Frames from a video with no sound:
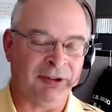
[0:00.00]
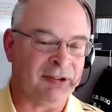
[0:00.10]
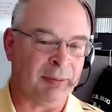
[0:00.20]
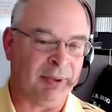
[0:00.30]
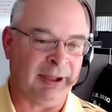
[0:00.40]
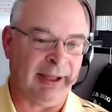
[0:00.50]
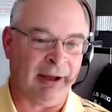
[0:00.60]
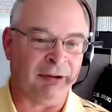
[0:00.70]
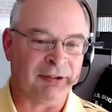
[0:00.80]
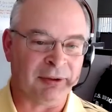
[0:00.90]
we can send
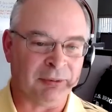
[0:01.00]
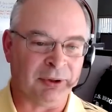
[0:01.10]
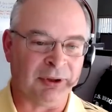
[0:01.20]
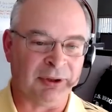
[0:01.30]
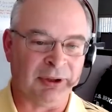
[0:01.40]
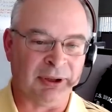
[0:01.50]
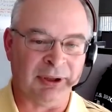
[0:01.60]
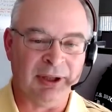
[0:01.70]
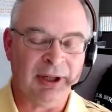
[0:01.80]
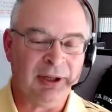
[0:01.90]
it to our
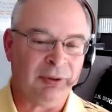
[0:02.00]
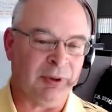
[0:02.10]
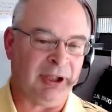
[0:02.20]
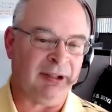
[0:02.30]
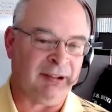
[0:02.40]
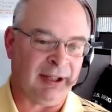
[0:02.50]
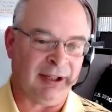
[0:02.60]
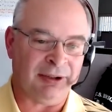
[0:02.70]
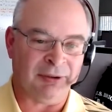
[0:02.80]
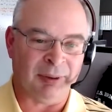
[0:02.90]
manufacturing at any of
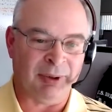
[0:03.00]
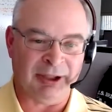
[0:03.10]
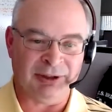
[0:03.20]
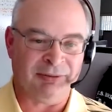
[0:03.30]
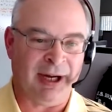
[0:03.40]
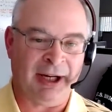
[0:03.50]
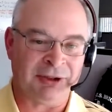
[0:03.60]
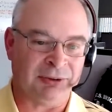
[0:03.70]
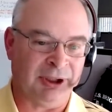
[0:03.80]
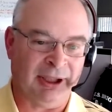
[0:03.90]
our plants, and
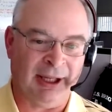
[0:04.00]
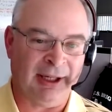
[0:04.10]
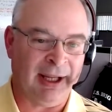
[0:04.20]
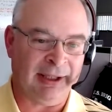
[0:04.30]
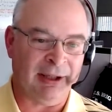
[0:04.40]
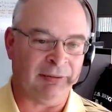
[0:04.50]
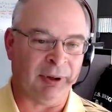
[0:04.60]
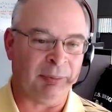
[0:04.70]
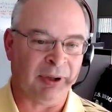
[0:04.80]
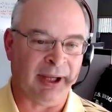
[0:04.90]
they could build from
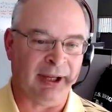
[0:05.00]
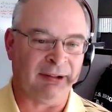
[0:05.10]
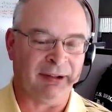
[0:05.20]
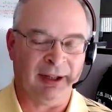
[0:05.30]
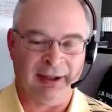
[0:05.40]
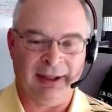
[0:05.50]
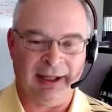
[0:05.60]
that blueprint.